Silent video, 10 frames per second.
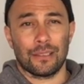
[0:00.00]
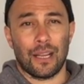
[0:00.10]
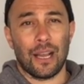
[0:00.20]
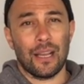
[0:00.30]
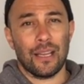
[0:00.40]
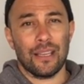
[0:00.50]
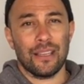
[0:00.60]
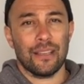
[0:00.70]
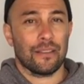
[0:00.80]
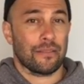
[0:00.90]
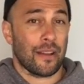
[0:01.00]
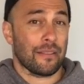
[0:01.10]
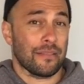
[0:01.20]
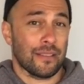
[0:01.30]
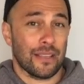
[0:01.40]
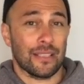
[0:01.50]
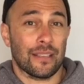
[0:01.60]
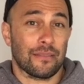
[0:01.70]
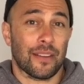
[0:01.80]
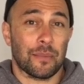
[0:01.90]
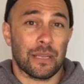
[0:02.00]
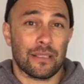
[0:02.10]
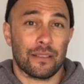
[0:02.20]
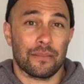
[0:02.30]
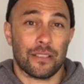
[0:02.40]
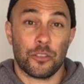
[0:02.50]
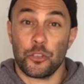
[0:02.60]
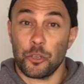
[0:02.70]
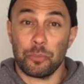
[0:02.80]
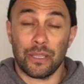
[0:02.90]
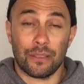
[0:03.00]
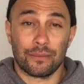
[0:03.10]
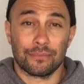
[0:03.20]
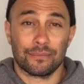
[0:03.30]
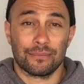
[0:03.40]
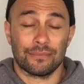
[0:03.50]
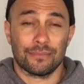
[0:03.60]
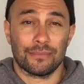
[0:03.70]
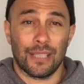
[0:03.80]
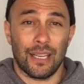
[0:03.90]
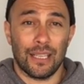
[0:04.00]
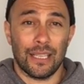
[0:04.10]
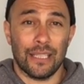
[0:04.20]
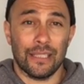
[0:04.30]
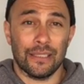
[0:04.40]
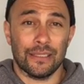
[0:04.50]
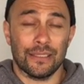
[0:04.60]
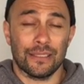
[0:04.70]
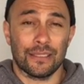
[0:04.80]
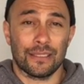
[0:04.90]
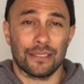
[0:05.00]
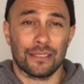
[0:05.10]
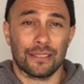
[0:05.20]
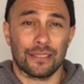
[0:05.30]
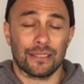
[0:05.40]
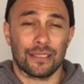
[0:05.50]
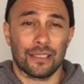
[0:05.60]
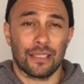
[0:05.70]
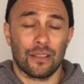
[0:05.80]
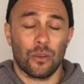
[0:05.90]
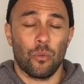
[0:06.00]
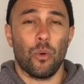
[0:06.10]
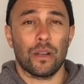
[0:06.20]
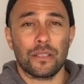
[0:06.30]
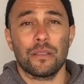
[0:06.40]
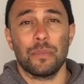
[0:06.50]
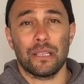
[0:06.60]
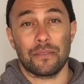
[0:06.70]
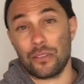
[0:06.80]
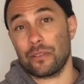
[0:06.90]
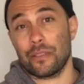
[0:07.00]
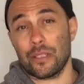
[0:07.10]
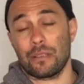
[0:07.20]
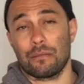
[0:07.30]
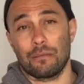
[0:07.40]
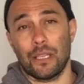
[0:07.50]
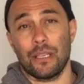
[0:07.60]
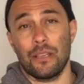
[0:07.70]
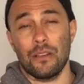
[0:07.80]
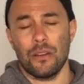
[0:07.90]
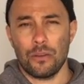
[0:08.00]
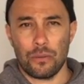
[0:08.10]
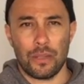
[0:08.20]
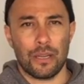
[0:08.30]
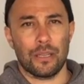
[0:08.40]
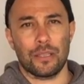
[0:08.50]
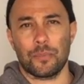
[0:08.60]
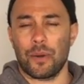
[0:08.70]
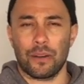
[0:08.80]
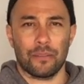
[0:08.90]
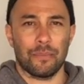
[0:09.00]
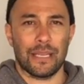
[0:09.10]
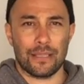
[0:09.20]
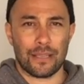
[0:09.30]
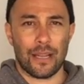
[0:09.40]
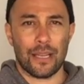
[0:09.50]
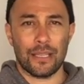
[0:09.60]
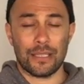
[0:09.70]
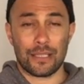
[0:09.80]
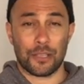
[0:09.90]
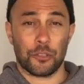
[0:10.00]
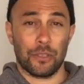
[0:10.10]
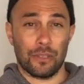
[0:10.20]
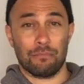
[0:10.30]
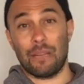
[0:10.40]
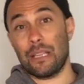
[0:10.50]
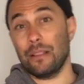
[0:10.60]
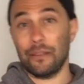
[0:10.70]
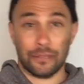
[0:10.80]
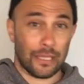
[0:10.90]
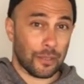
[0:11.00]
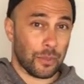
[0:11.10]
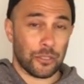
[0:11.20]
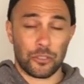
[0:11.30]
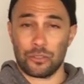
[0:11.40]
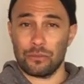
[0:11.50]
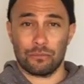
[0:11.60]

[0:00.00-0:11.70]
I have often identified myself as a Sherpa. I want to be of service. I know that it is part of my design. It's actually my love language.